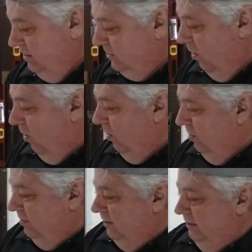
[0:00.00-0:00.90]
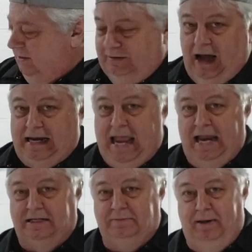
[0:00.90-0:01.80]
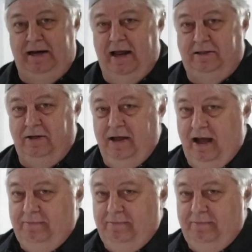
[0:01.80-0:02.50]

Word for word: So I can't explain that to you.